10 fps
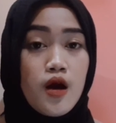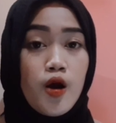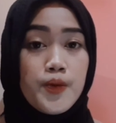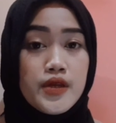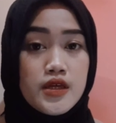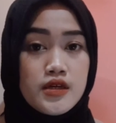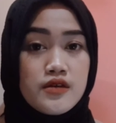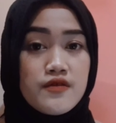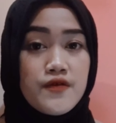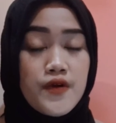
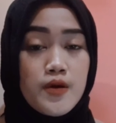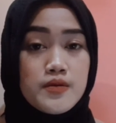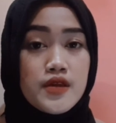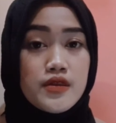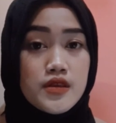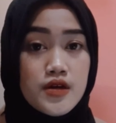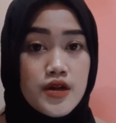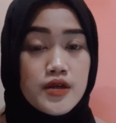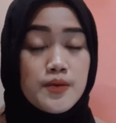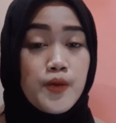opinion from the
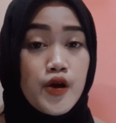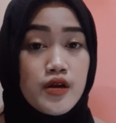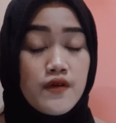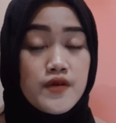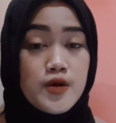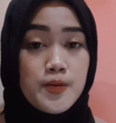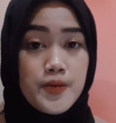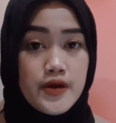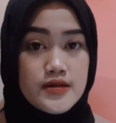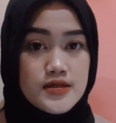third point of view
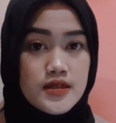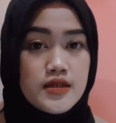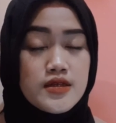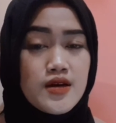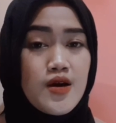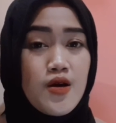person,